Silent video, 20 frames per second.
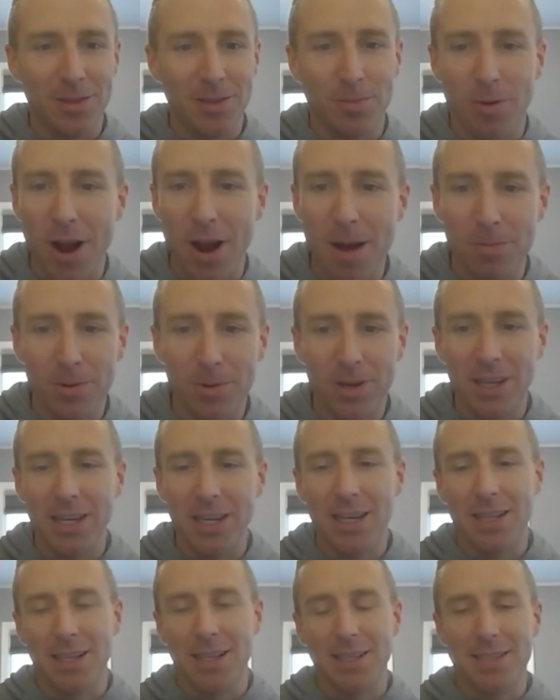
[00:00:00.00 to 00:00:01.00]
to the
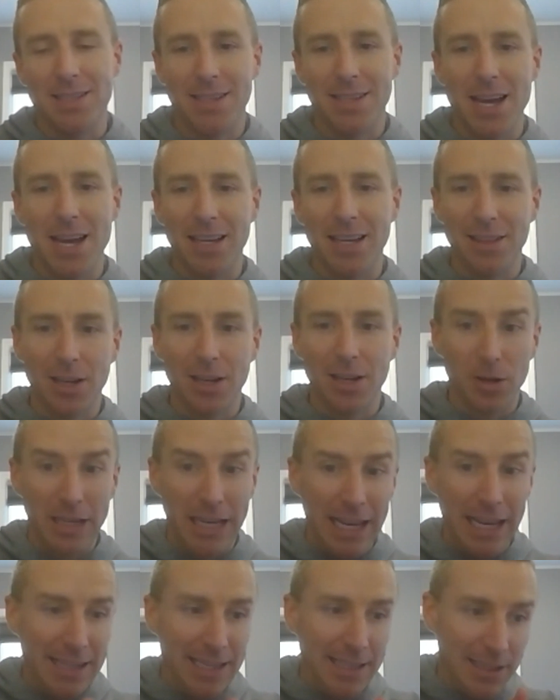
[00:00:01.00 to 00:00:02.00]
property and it's like they're
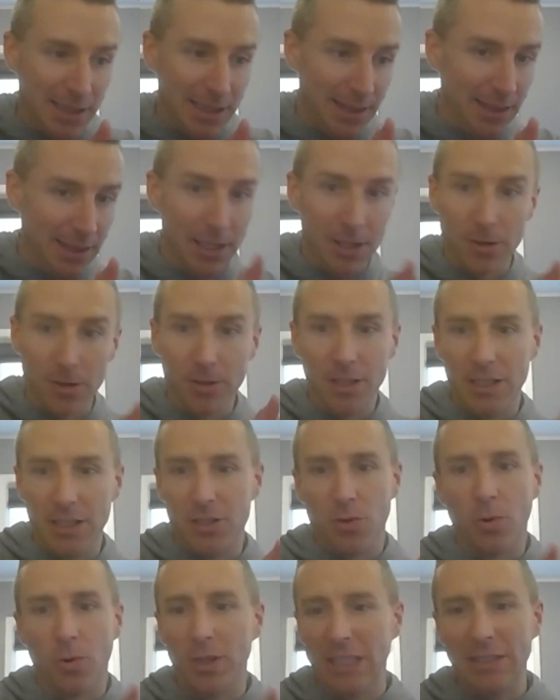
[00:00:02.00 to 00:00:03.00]
getting literally
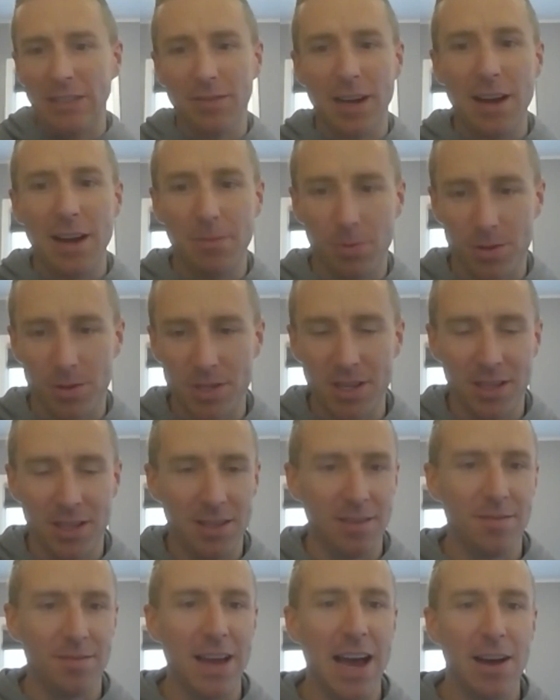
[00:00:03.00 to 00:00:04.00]
25%
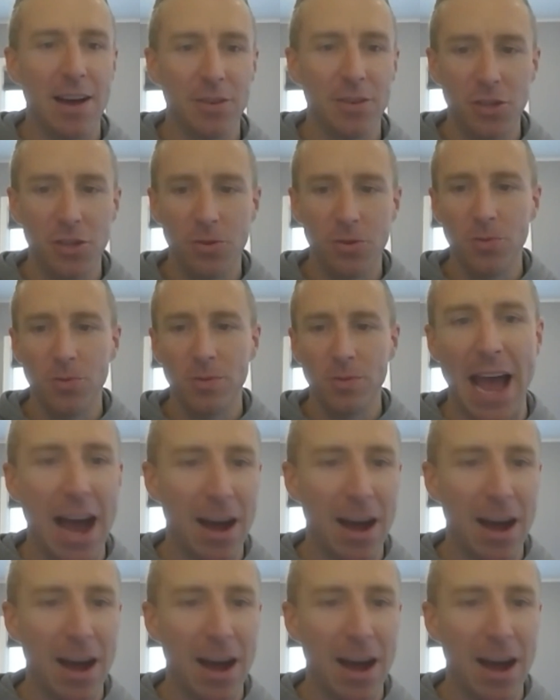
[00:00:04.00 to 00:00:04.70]
of the value